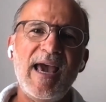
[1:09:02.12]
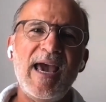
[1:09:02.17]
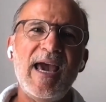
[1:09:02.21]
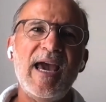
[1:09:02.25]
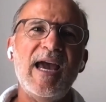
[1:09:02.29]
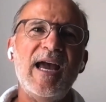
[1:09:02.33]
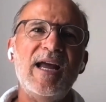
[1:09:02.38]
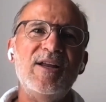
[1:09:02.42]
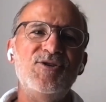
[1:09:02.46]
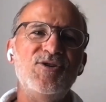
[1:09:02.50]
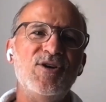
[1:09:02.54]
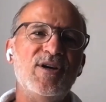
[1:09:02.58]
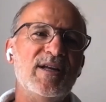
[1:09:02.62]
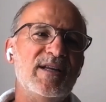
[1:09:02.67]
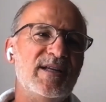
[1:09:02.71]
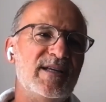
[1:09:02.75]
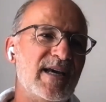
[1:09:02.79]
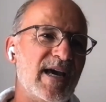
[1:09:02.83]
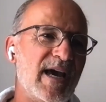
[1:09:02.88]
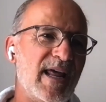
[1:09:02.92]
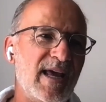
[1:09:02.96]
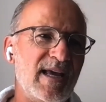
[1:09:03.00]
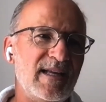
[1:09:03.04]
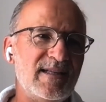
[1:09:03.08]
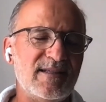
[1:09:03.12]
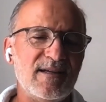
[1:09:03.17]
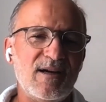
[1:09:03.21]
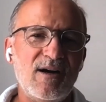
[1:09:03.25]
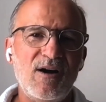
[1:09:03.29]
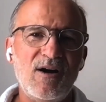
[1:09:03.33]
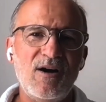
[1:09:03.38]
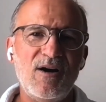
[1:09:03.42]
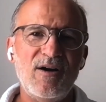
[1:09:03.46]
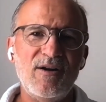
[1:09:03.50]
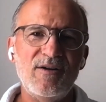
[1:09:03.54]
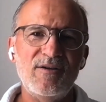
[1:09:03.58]
and you can right. get it
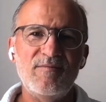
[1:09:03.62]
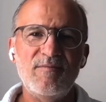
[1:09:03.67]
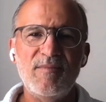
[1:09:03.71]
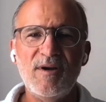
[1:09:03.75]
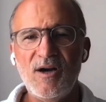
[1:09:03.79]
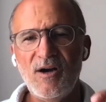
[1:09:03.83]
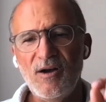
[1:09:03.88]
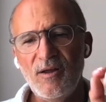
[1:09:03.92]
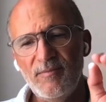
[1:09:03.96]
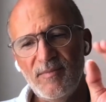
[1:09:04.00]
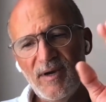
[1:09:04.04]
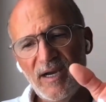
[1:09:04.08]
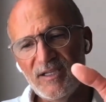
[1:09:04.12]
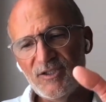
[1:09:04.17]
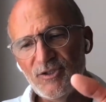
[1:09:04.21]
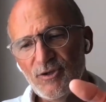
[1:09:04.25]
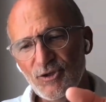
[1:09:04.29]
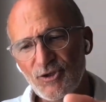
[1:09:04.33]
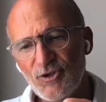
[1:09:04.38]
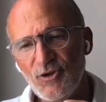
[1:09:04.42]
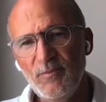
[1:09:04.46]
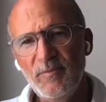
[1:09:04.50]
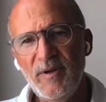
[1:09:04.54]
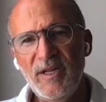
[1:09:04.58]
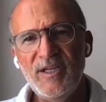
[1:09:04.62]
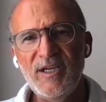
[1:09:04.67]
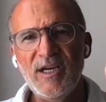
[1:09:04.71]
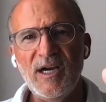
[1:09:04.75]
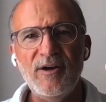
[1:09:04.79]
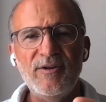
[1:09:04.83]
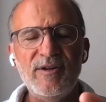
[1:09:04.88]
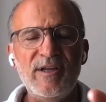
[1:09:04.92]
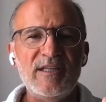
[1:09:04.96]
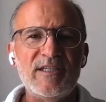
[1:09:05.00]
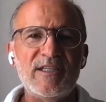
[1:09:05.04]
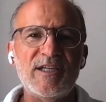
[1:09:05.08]
on on my social media
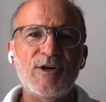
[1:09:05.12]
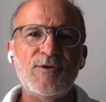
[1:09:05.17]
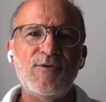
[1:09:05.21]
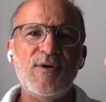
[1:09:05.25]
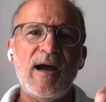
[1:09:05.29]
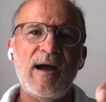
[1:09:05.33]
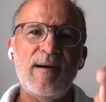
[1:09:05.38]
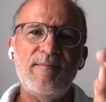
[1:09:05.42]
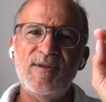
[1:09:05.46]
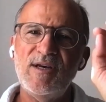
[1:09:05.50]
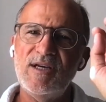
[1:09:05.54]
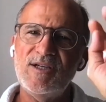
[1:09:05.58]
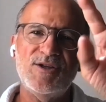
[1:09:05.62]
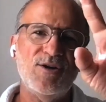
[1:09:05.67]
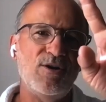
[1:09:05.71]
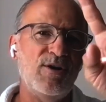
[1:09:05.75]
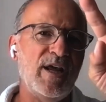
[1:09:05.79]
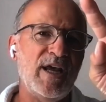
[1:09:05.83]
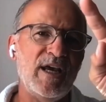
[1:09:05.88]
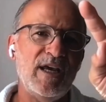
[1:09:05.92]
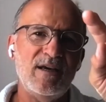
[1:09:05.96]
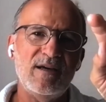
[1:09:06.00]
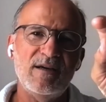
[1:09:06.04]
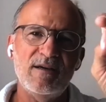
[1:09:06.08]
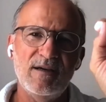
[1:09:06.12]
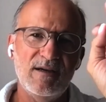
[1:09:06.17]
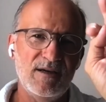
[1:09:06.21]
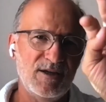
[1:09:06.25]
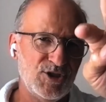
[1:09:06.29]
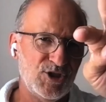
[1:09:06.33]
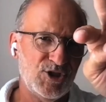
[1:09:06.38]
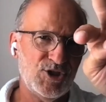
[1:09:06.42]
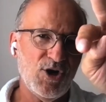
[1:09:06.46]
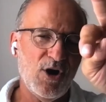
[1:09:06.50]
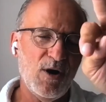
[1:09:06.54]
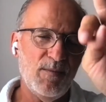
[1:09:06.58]
on Instagram. There's a link
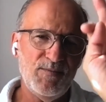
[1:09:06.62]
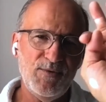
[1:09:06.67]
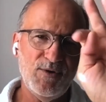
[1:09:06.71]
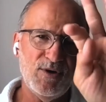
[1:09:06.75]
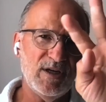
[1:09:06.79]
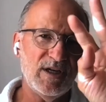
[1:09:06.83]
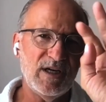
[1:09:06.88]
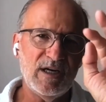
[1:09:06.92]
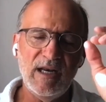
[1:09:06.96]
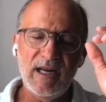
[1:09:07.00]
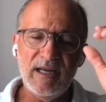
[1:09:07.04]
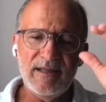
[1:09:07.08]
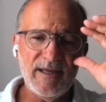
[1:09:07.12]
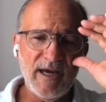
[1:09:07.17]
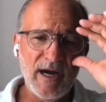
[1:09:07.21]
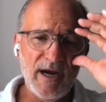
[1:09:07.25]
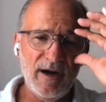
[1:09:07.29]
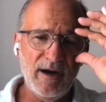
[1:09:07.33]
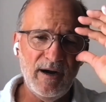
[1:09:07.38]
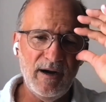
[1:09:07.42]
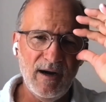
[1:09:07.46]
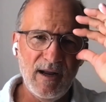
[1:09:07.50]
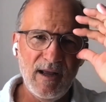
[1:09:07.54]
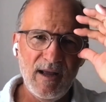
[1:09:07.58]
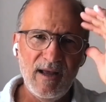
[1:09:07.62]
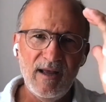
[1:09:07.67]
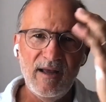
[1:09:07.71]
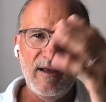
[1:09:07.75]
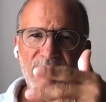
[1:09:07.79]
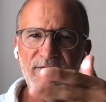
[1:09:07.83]
shop you can click there.